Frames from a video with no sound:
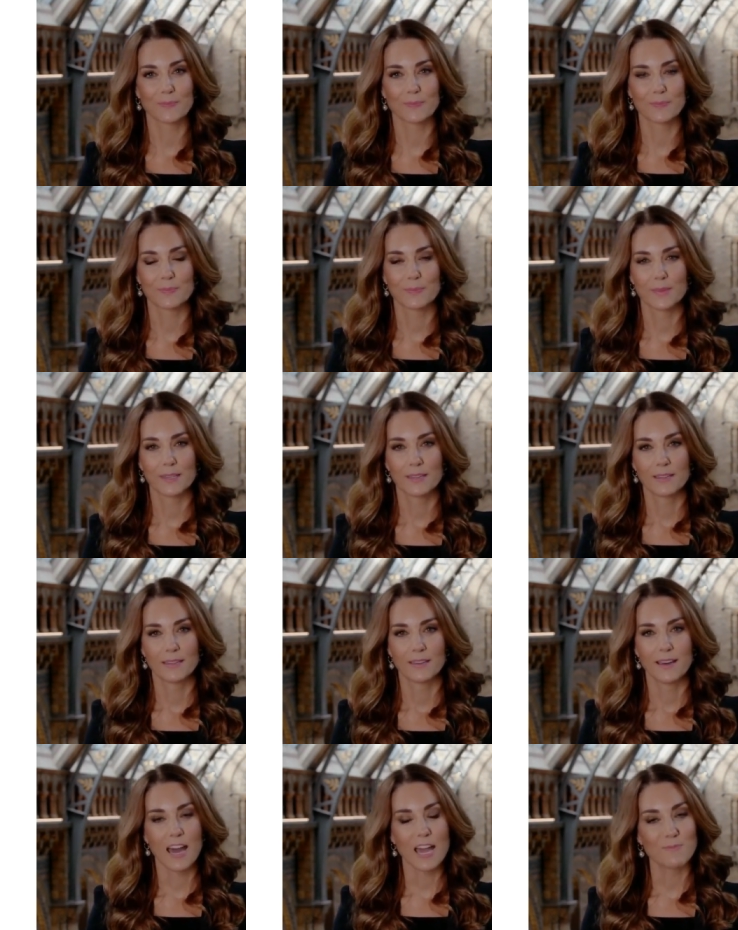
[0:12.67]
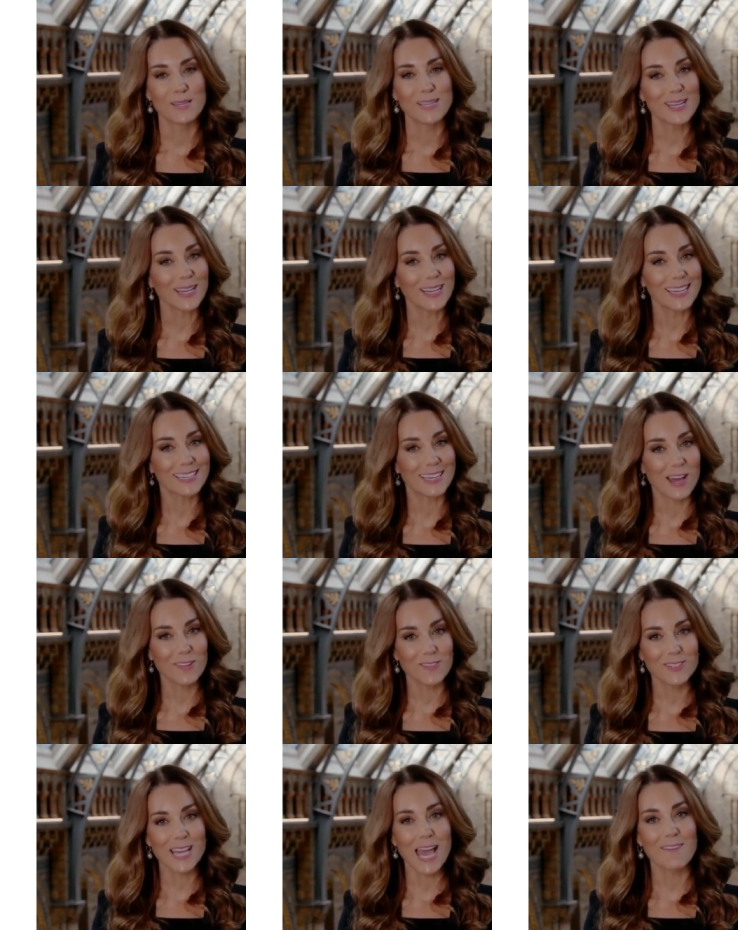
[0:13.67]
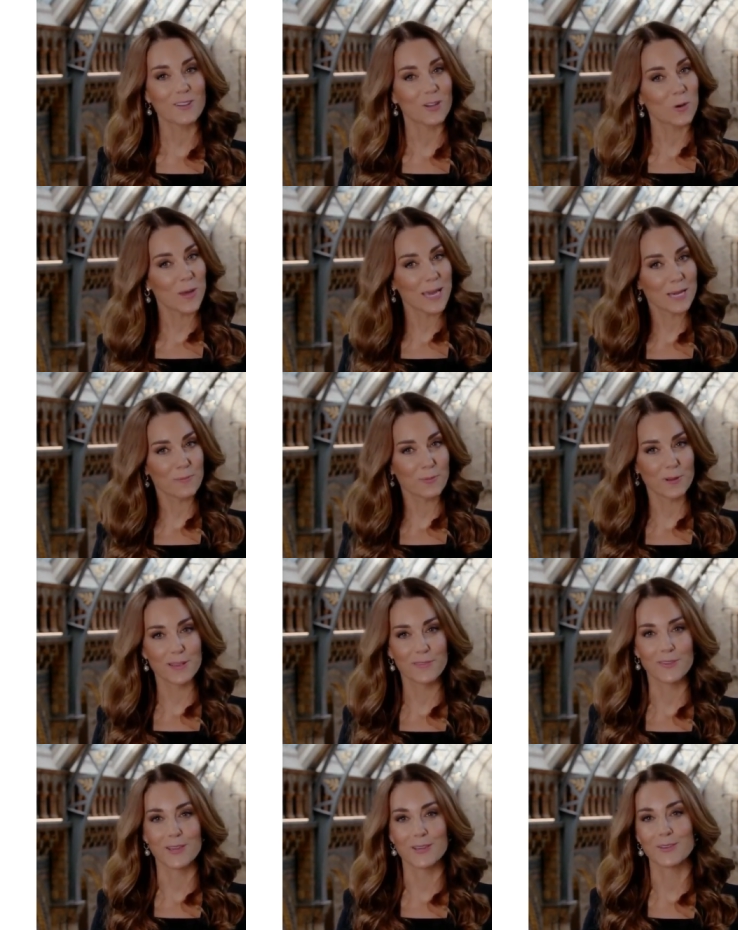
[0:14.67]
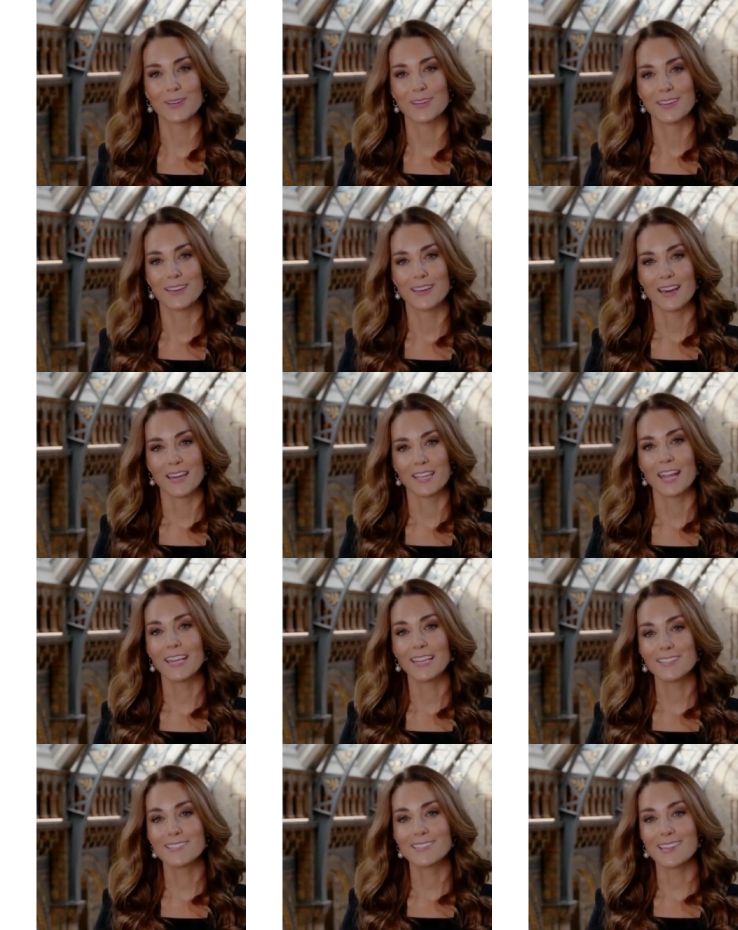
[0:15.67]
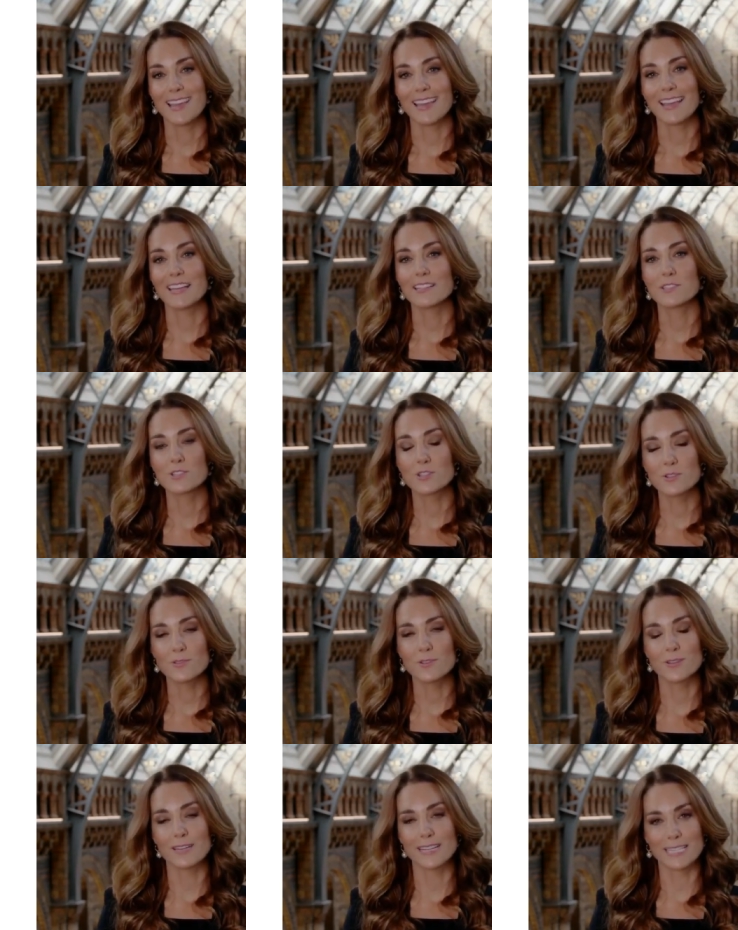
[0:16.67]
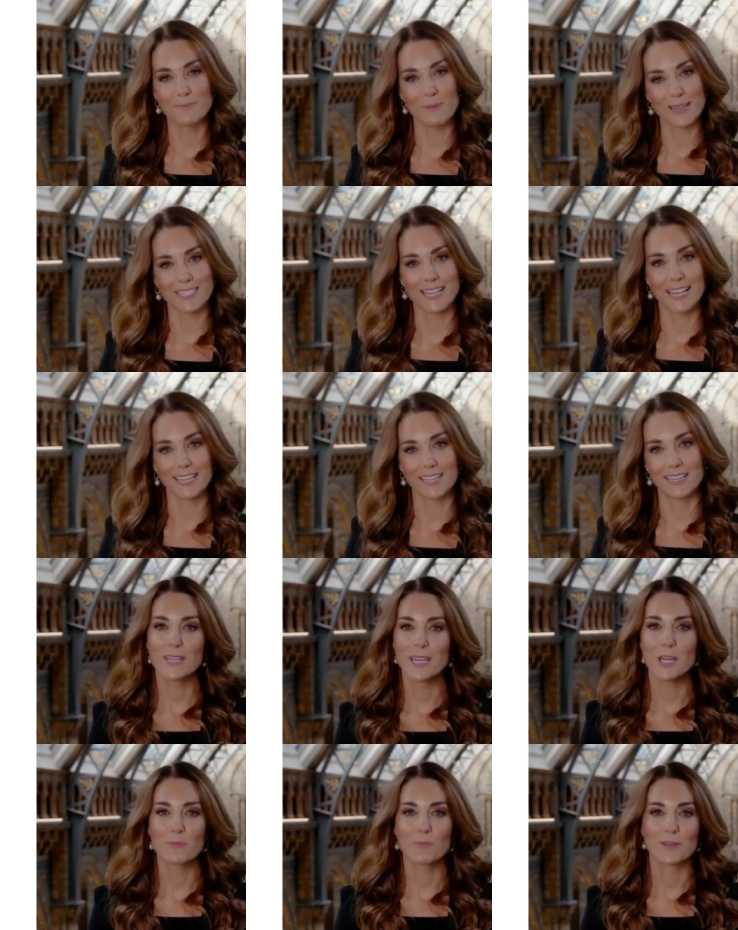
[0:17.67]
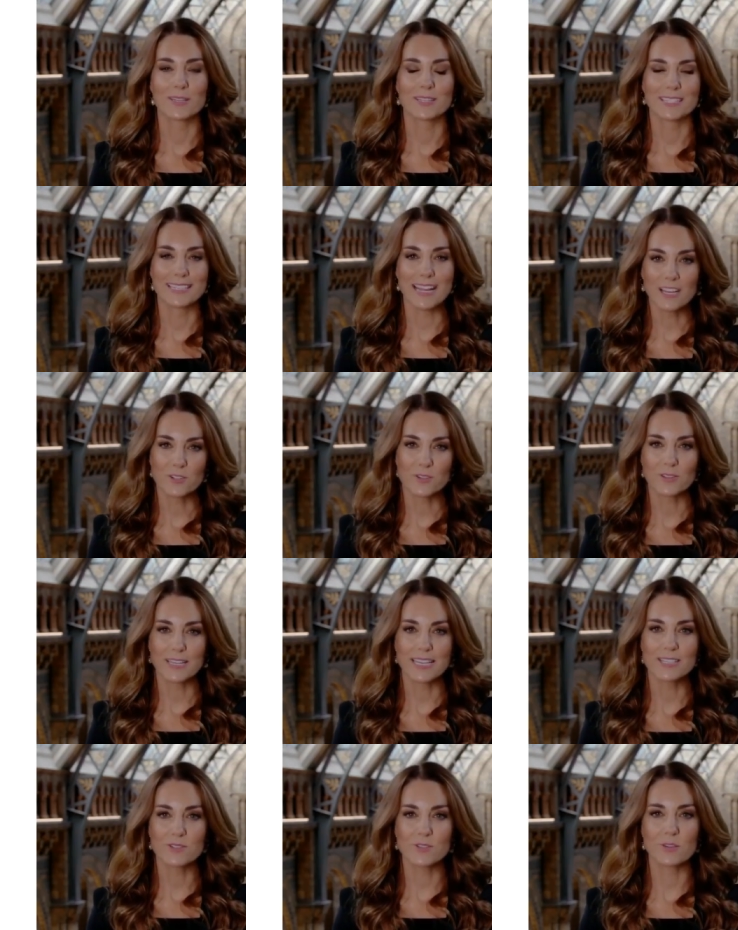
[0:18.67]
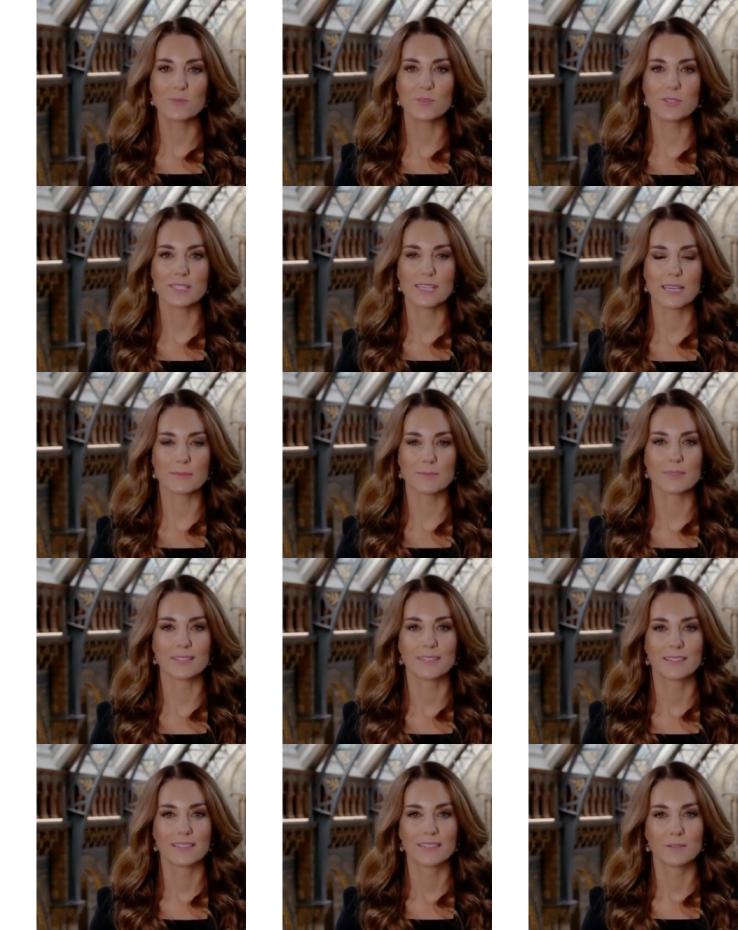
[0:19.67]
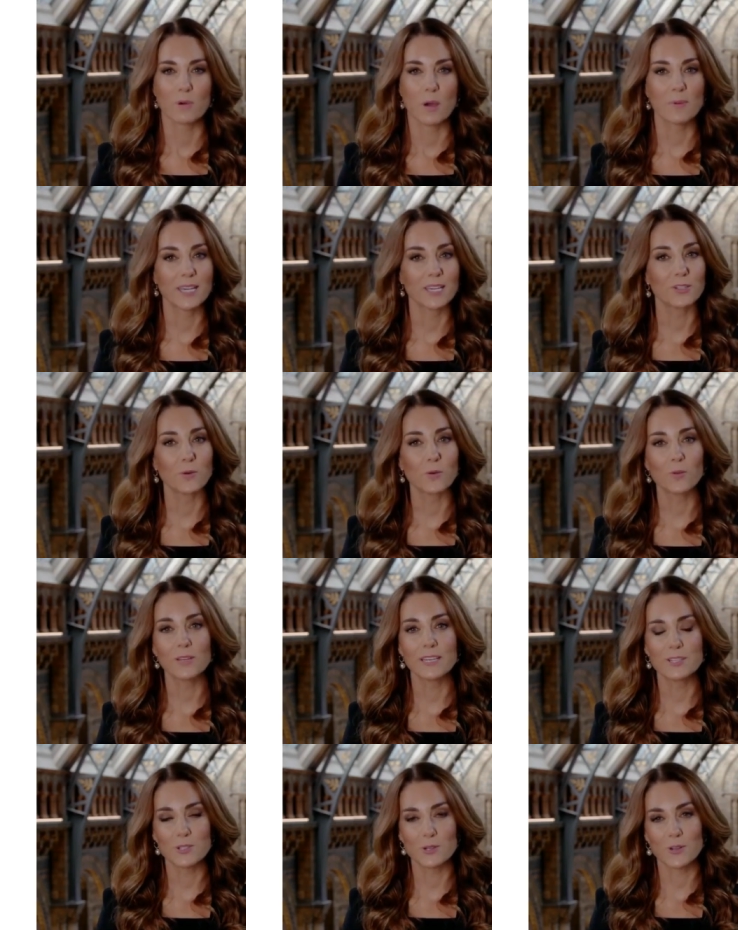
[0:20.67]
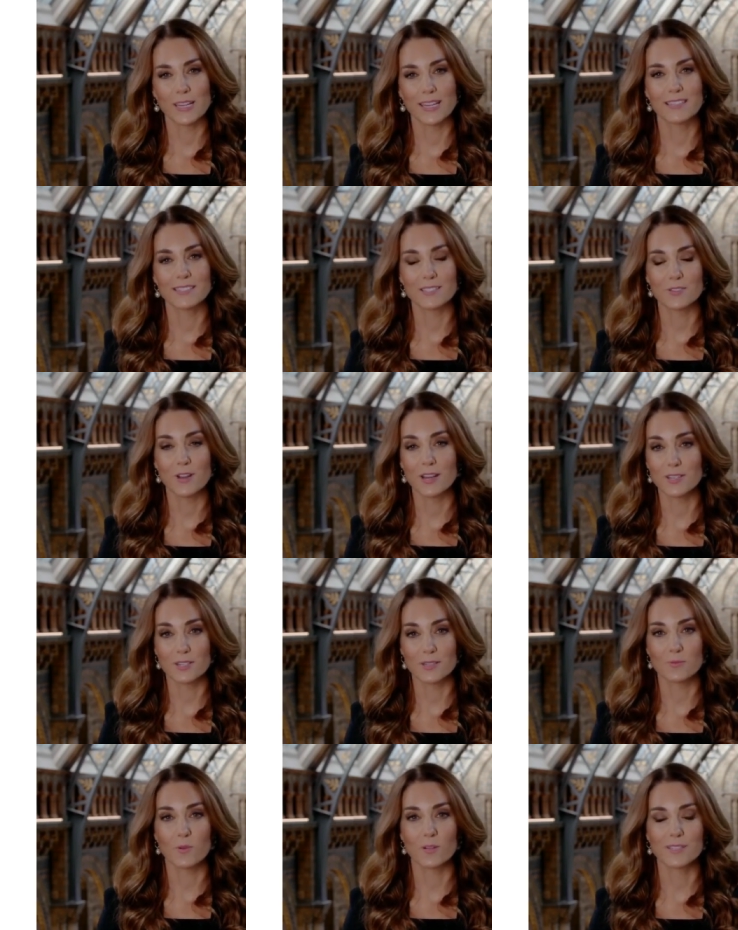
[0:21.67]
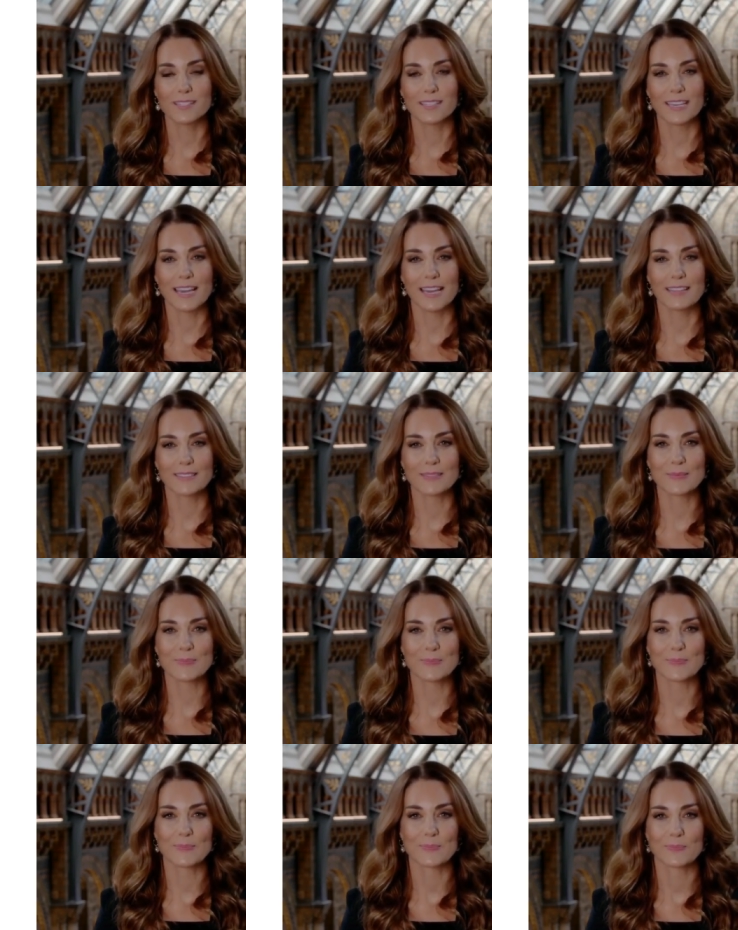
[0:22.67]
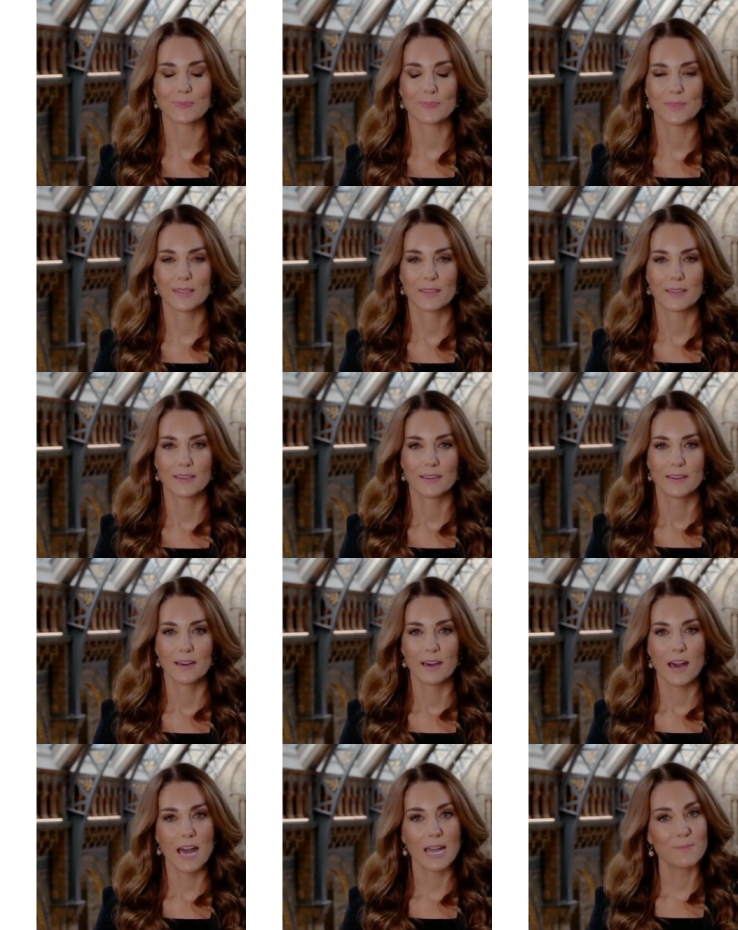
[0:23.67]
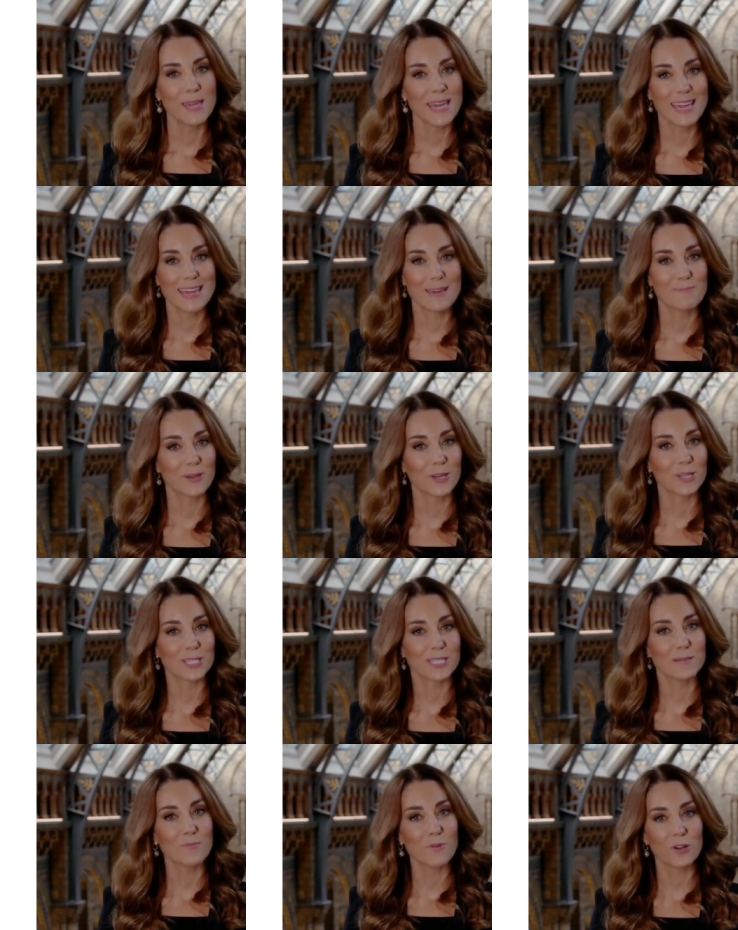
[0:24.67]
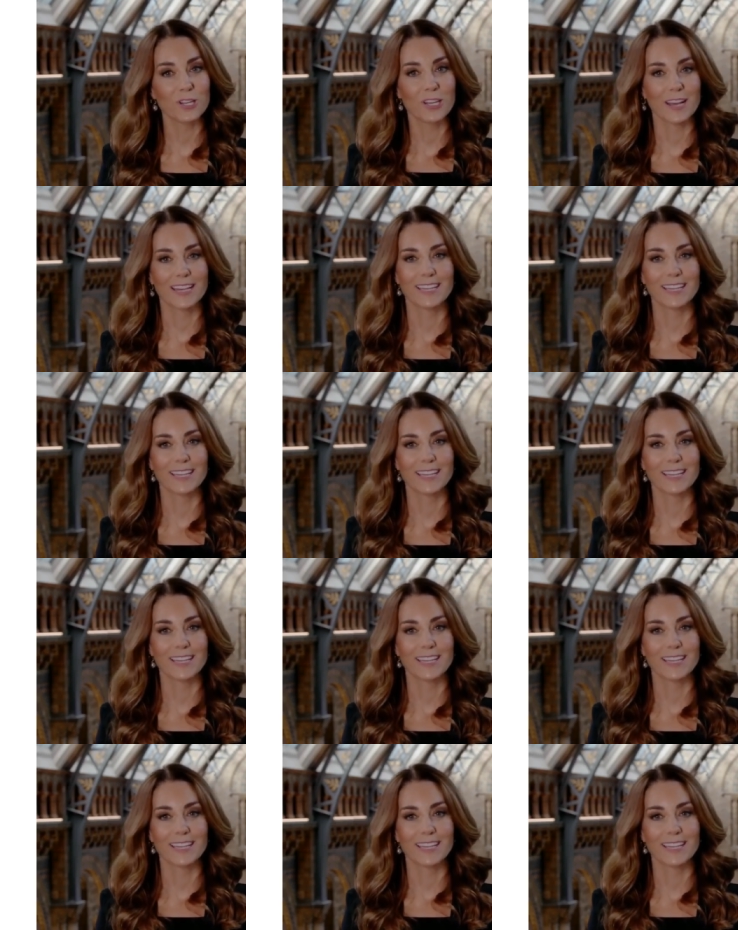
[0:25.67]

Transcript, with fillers: And I just wanted to say that Kate has certainly hit back at Meghan and Harry. She has slammed Meghan with elegance, grace and style. She's definitely shown her how it's done. Take a look.